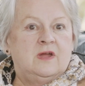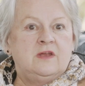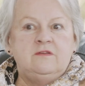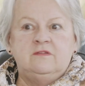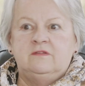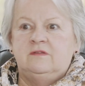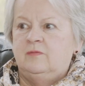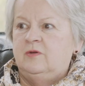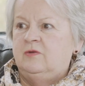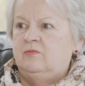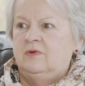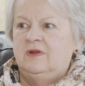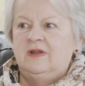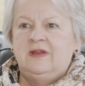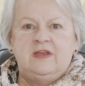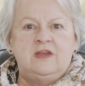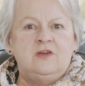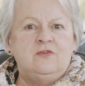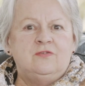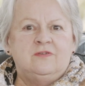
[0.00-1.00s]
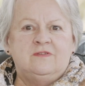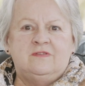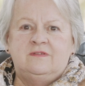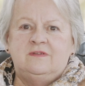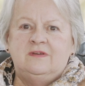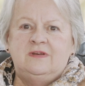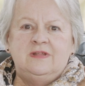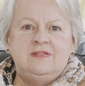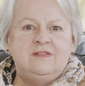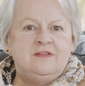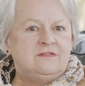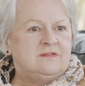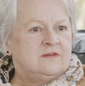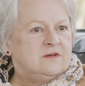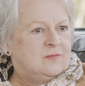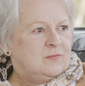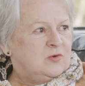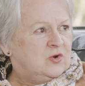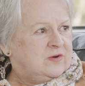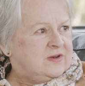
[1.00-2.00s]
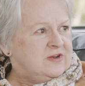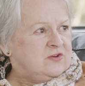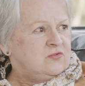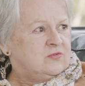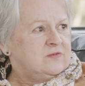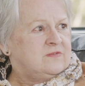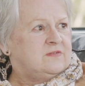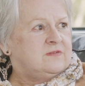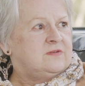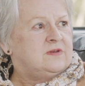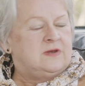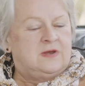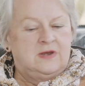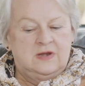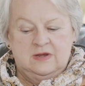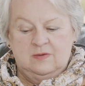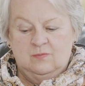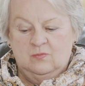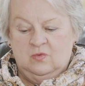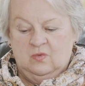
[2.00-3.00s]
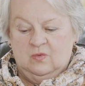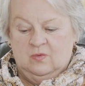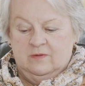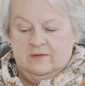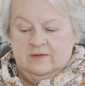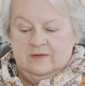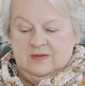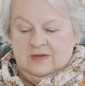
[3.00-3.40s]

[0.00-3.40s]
I used to be really interested in this and I'm not interested anymore.